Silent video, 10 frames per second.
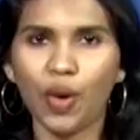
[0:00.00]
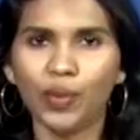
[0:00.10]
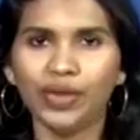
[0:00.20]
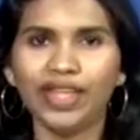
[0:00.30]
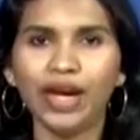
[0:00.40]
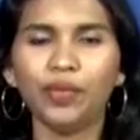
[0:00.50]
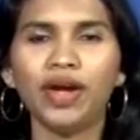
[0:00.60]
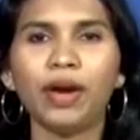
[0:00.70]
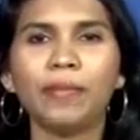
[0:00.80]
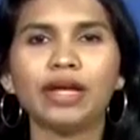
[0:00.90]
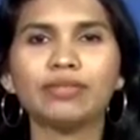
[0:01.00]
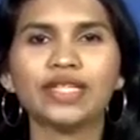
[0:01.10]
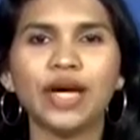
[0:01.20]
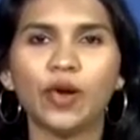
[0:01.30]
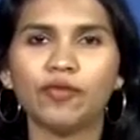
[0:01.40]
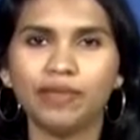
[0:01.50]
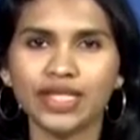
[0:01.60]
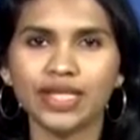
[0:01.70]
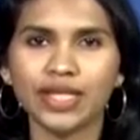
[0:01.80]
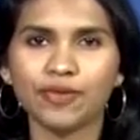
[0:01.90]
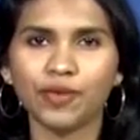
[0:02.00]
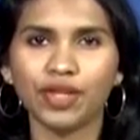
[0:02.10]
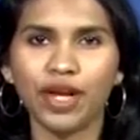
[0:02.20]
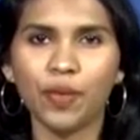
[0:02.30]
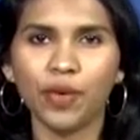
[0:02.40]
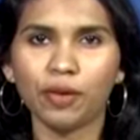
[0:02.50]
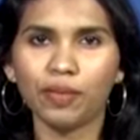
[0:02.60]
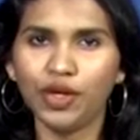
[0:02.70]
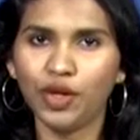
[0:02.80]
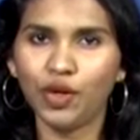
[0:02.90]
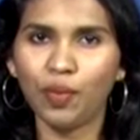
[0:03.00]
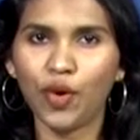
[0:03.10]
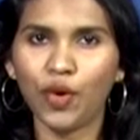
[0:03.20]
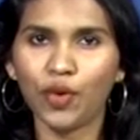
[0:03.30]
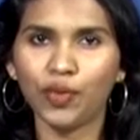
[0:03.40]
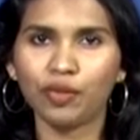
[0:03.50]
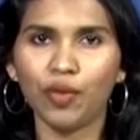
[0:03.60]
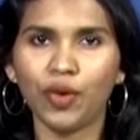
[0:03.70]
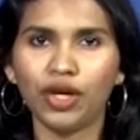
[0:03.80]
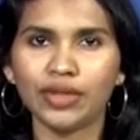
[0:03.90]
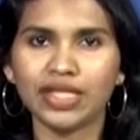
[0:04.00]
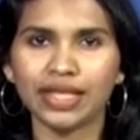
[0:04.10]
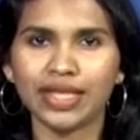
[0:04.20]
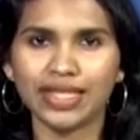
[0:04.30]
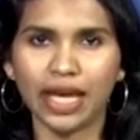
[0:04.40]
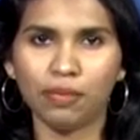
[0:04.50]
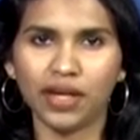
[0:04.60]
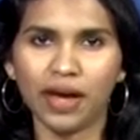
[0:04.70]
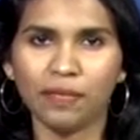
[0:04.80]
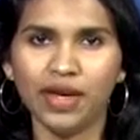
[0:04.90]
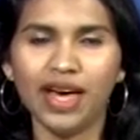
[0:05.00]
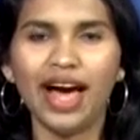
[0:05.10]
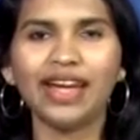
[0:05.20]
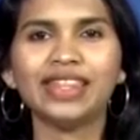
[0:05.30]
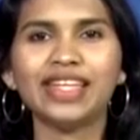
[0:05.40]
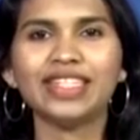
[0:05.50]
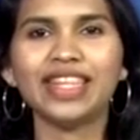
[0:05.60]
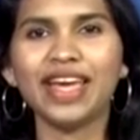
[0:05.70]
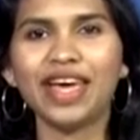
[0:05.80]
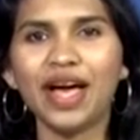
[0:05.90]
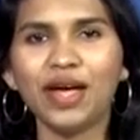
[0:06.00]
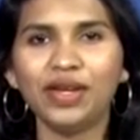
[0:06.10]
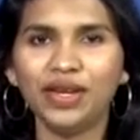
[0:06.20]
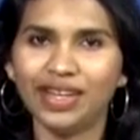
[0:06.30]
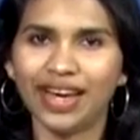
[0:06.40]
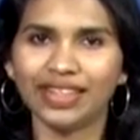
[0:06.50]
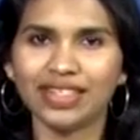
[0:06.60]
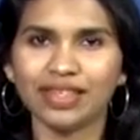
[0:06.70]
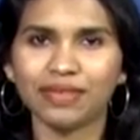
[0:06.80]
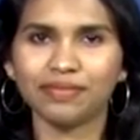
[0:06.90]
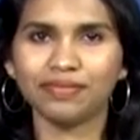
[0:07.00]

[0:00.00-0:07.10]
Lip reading: With that, we are wrapping up State of Business for the day. We'll meet you tomorrow with more news at the same time. Until then, take care. Good night.